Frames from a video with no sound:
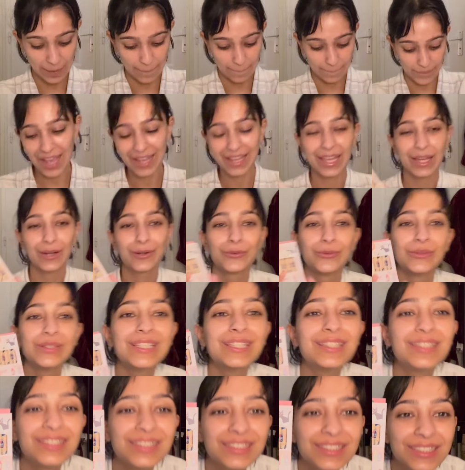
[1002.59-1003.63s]
We can read
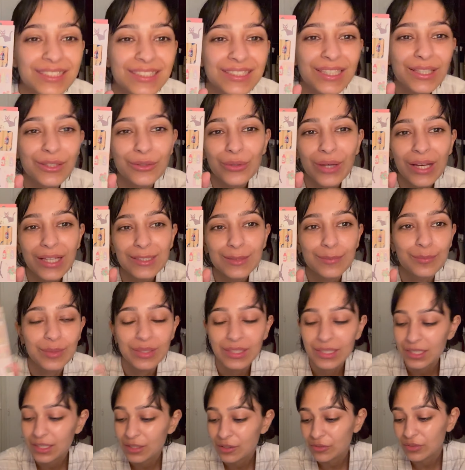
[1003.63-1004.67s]
this. Can you guys
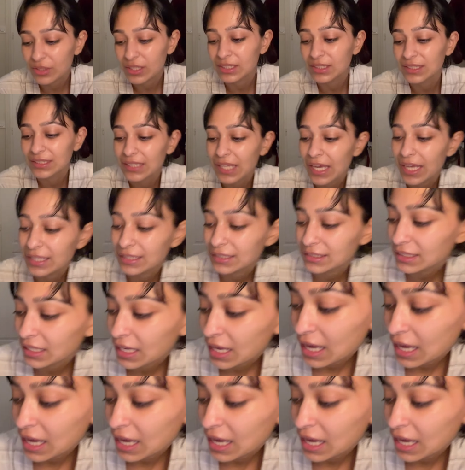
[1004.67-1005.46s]
believe? It says,